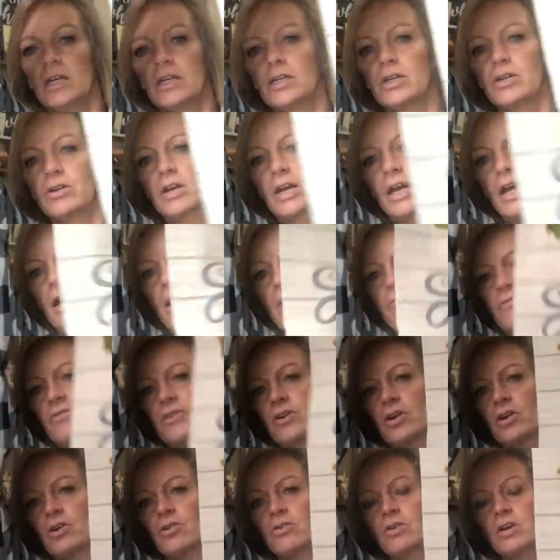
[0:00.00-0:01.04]
year and a half
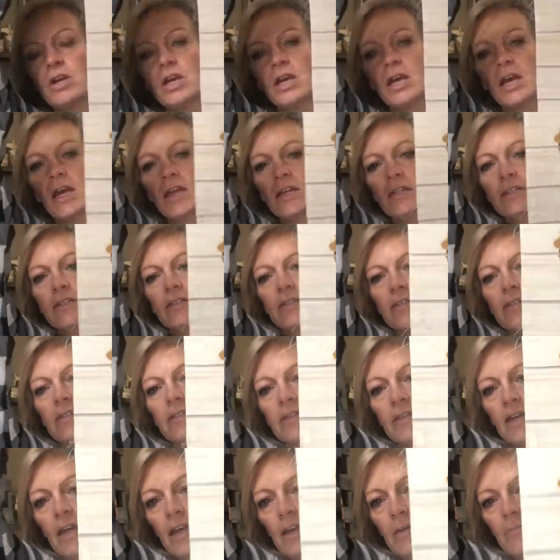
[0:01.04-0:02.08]
ago. And it's the
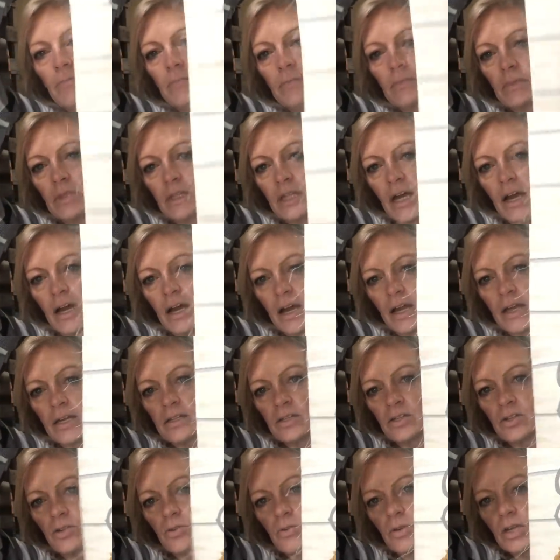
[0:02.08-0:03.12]
same line.
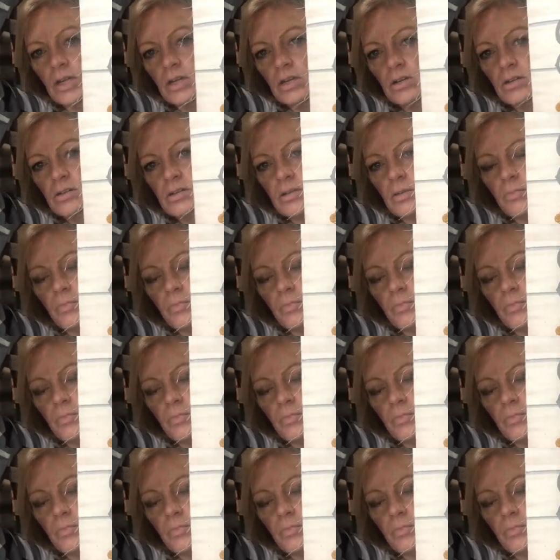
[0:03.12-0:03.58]
So here's a